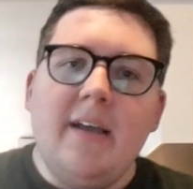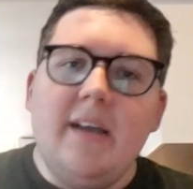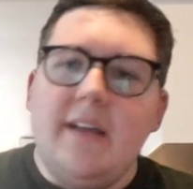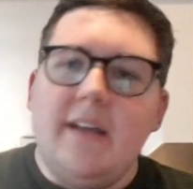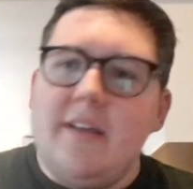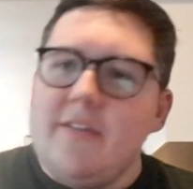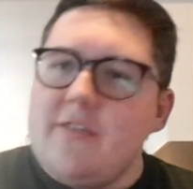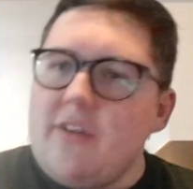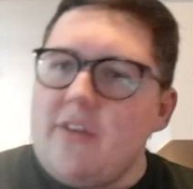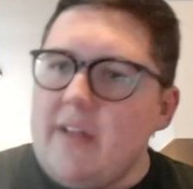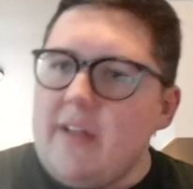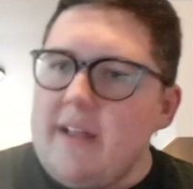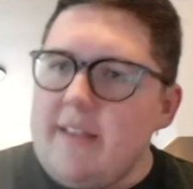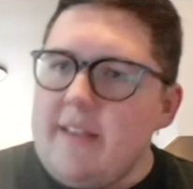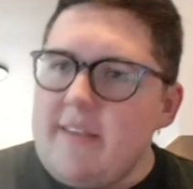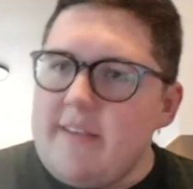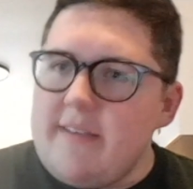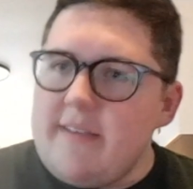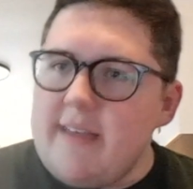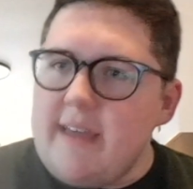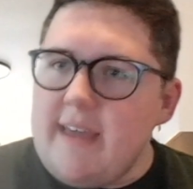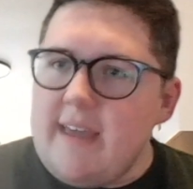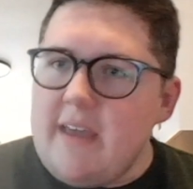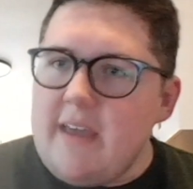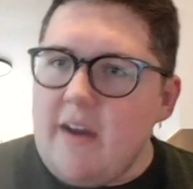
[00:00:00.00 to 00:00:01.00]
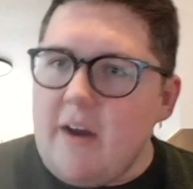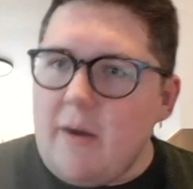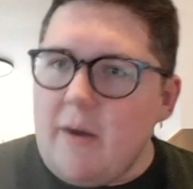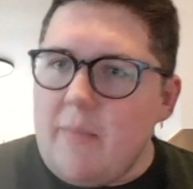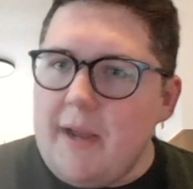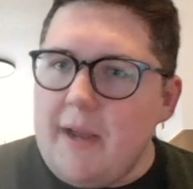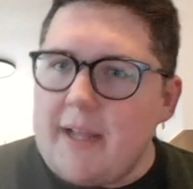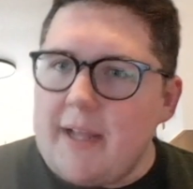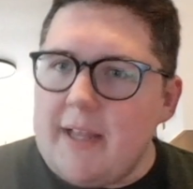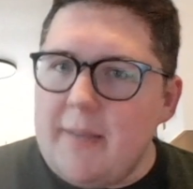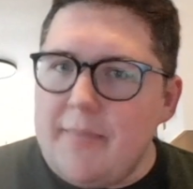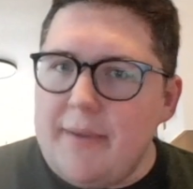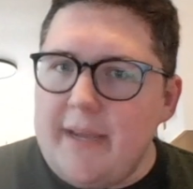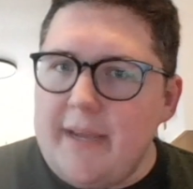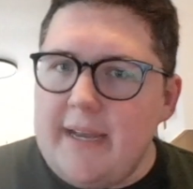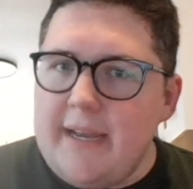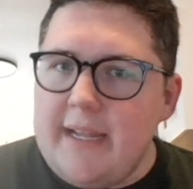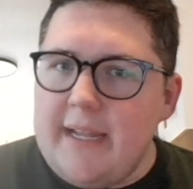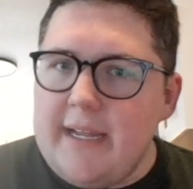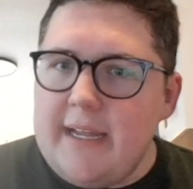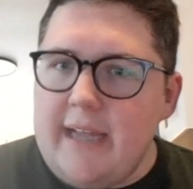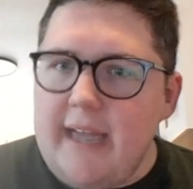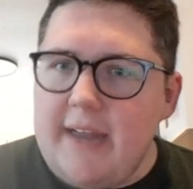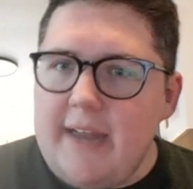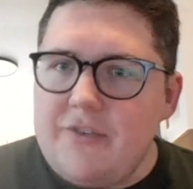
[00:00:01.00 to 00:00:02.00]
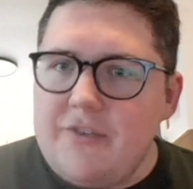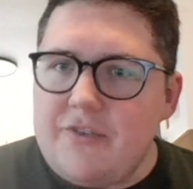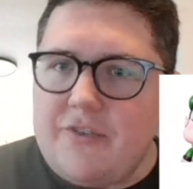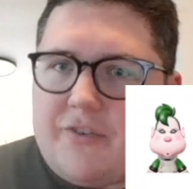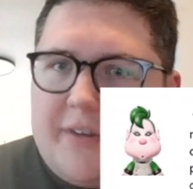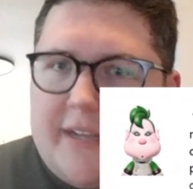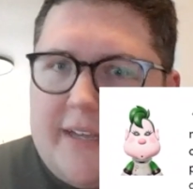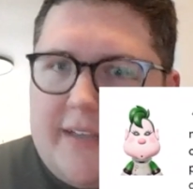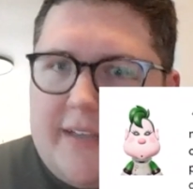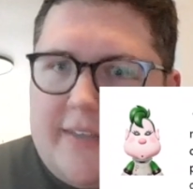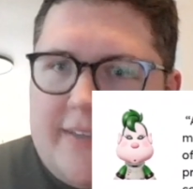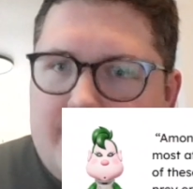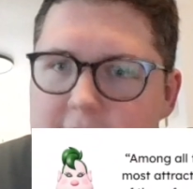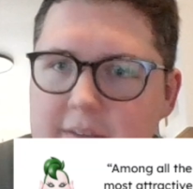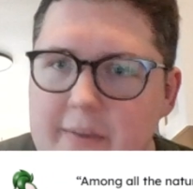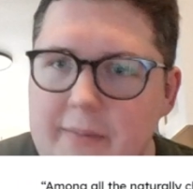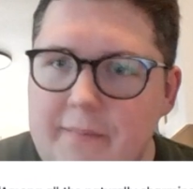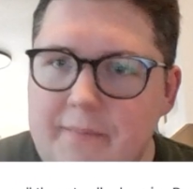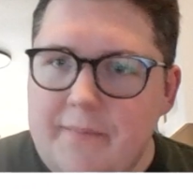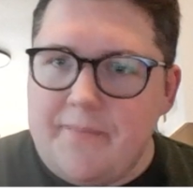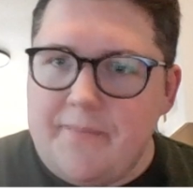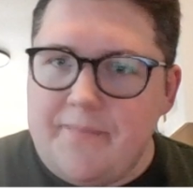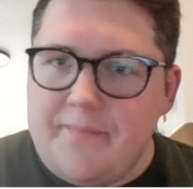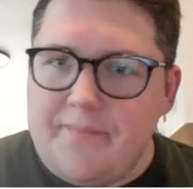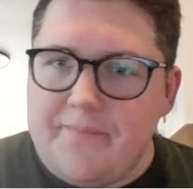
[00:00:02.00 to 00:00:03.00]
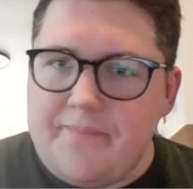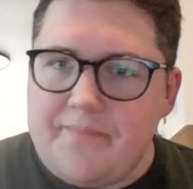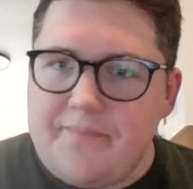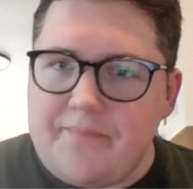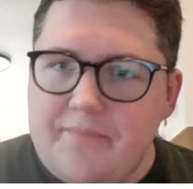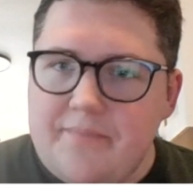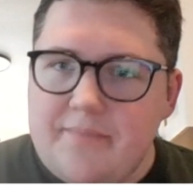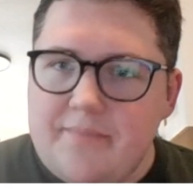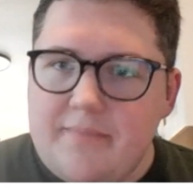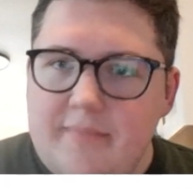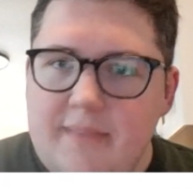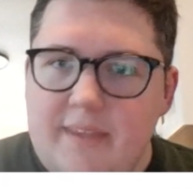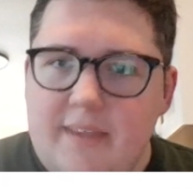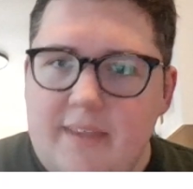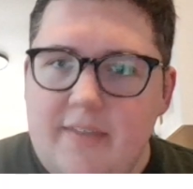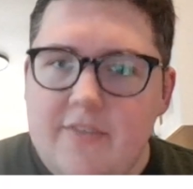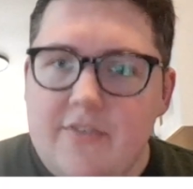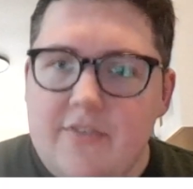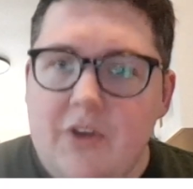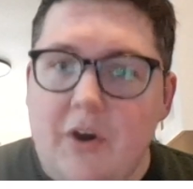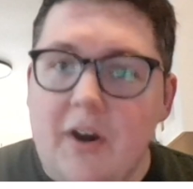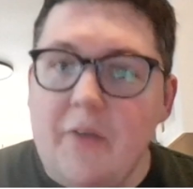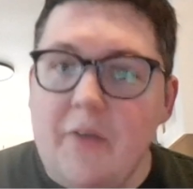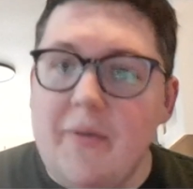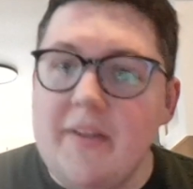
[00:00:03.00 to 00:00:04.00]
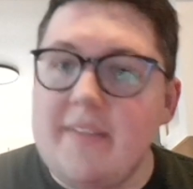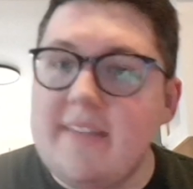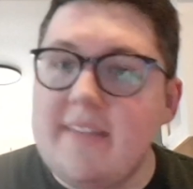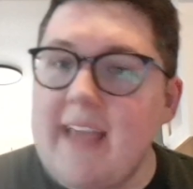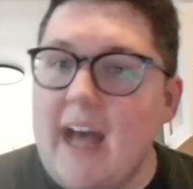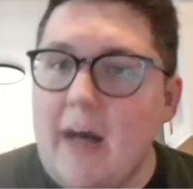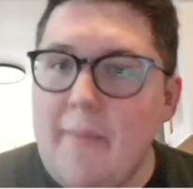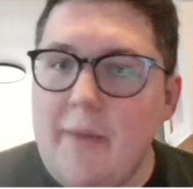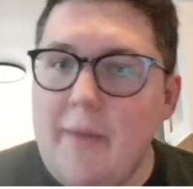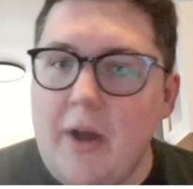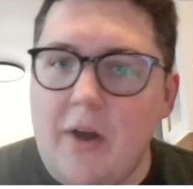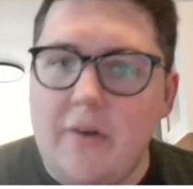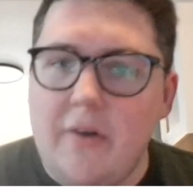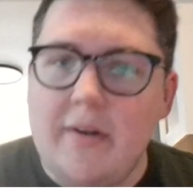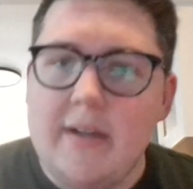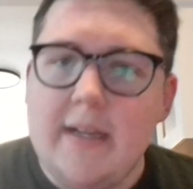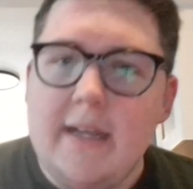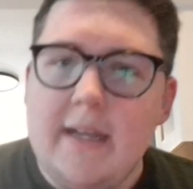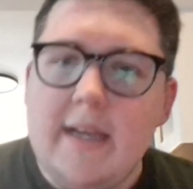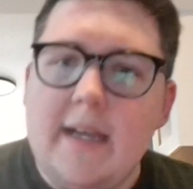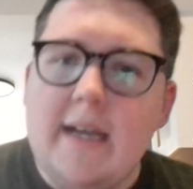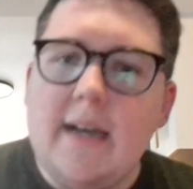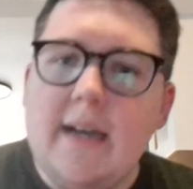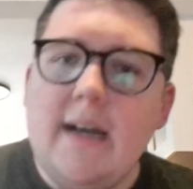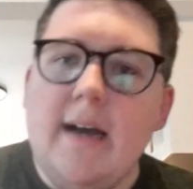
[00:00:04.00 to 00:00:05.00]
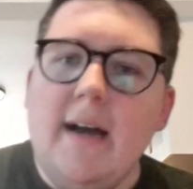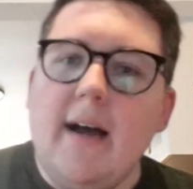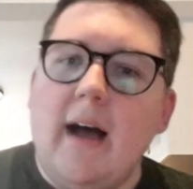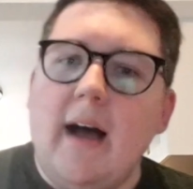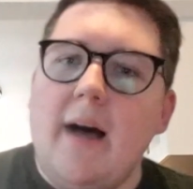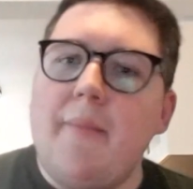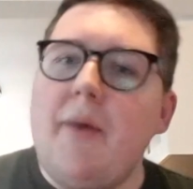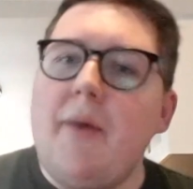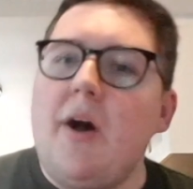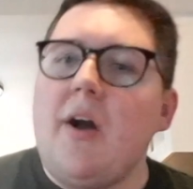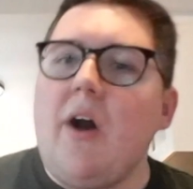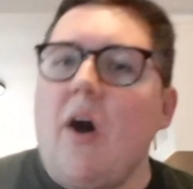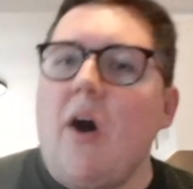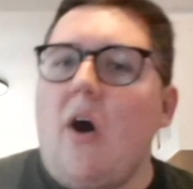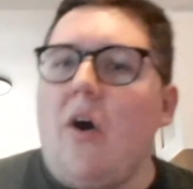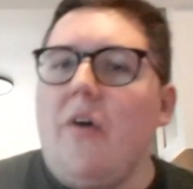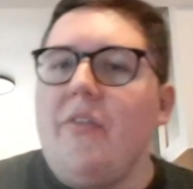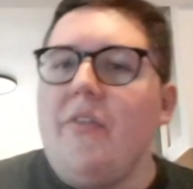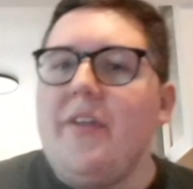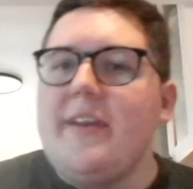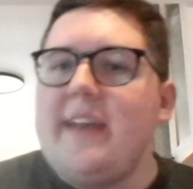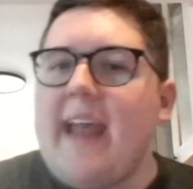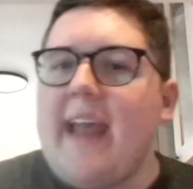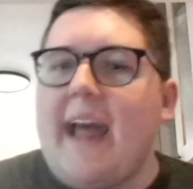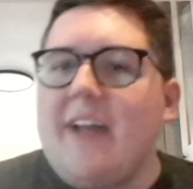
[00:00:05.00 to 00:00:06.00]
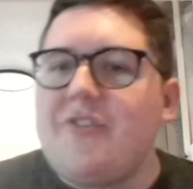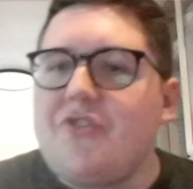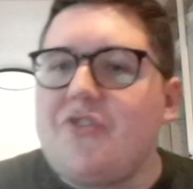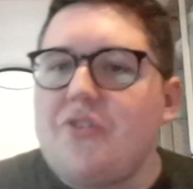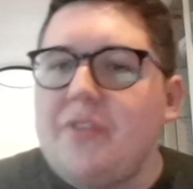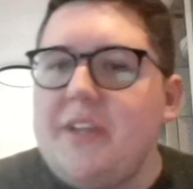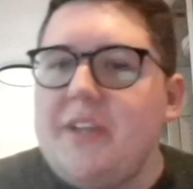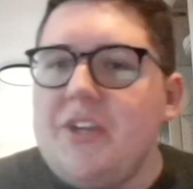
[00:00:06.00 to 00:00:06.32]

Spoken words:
So let's see our Piklopedia entries. Starting with Dalmo. Among all the naturally